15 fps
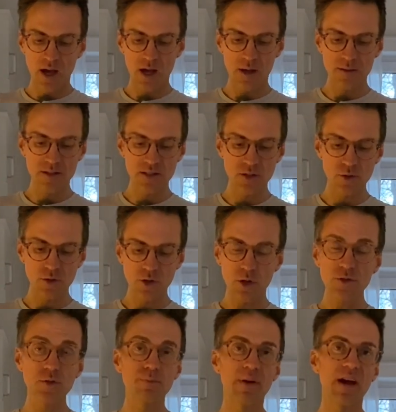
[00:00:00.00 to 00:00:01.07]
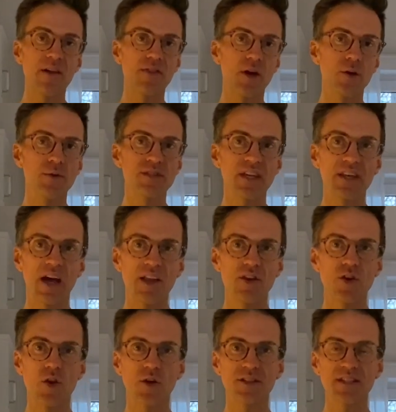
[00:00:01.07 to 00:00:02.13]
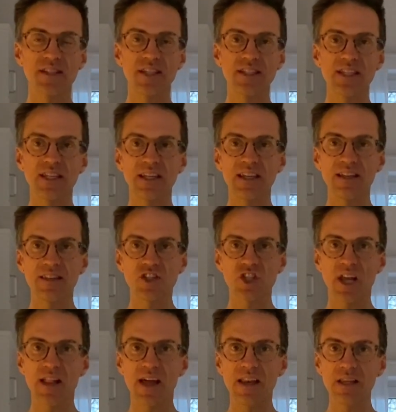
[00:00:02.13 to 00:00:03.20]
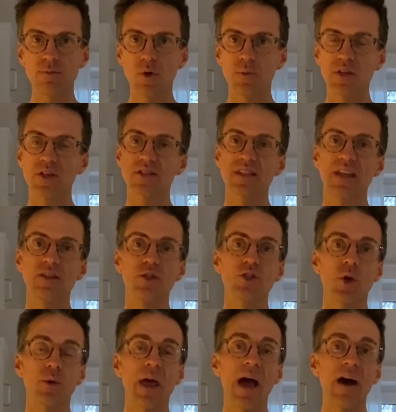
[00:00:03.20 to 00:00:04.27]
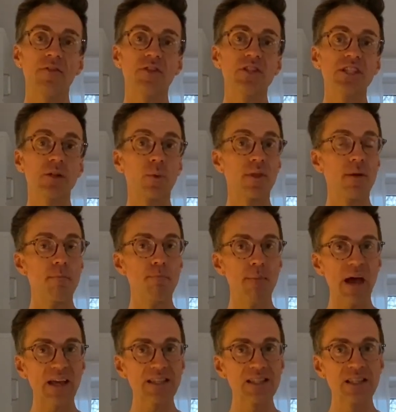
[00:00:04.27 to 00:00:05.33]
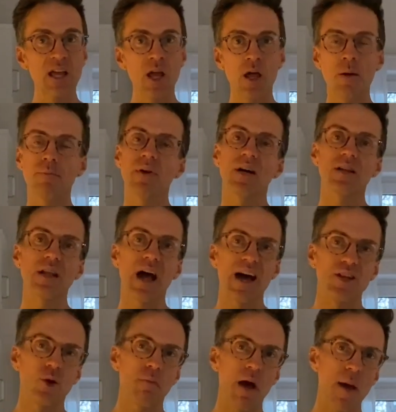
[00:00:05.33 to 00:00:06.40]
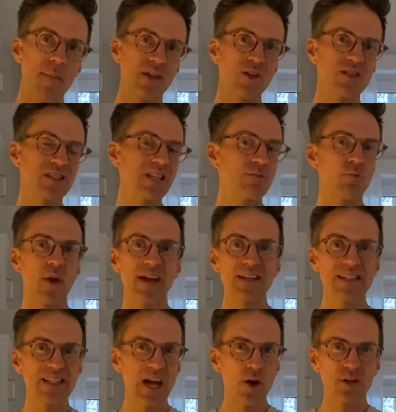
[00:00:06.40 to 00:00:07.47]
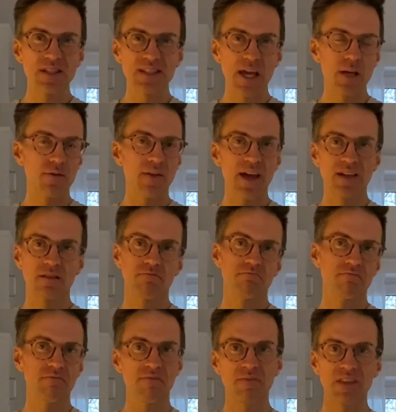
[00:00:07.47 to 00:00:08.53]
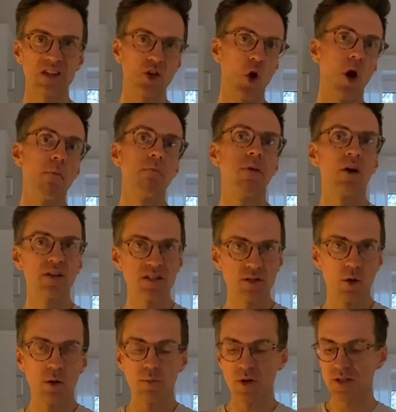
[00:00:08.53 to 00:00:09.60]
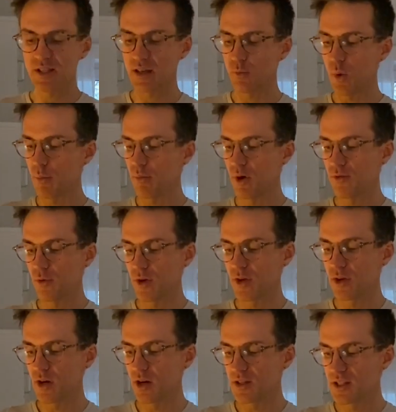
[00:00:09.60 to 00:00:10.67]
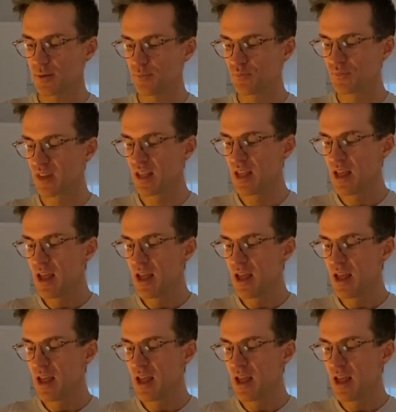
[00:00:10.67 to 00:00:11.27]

So you can also buy those that are not sitting in the shell anymore, because then you don't have to deal with the mess. But I don't mind, because this breaks down. It's kind of like compost almost at one point for your garden.